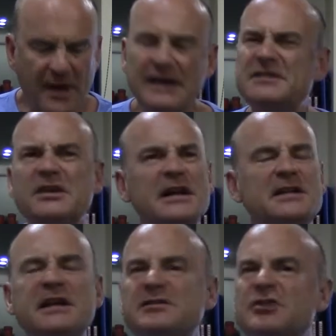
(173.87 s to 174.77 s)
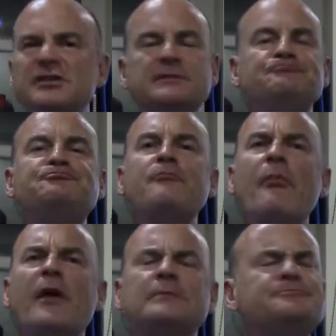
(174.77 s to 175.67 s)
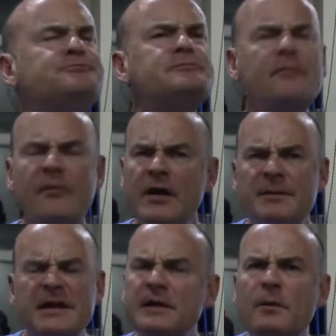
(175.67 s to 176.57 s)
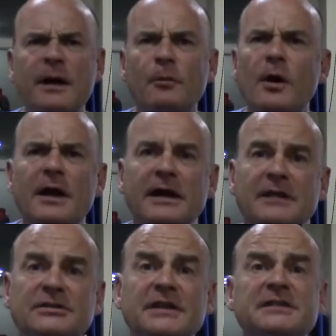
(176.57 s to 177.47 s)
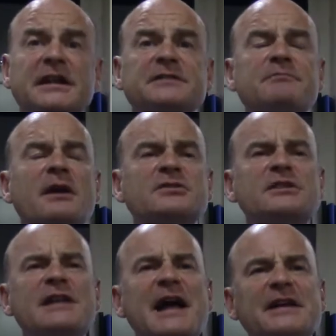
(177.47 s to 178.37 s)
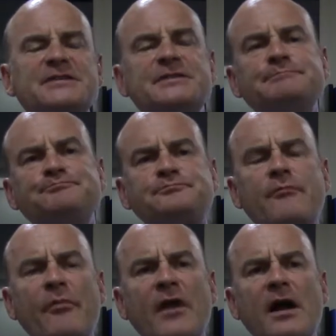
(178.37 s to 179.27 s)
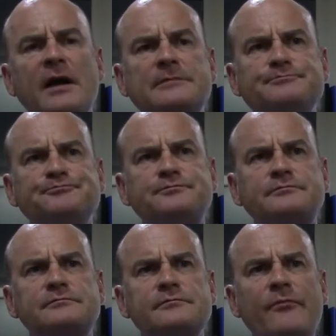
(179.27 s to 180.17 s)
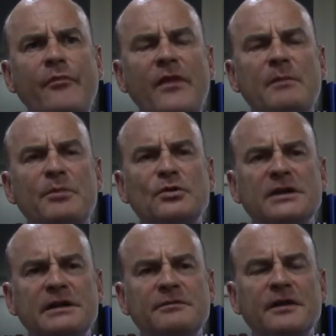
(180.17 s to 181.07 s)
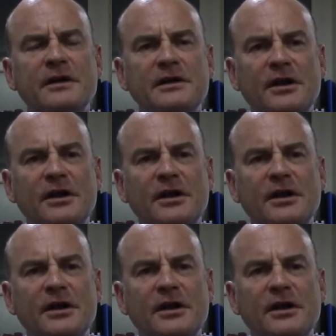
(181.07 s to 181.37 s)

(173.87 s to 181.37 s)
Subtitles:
It's just a medium weight wine. Actually, it's much less body. You know,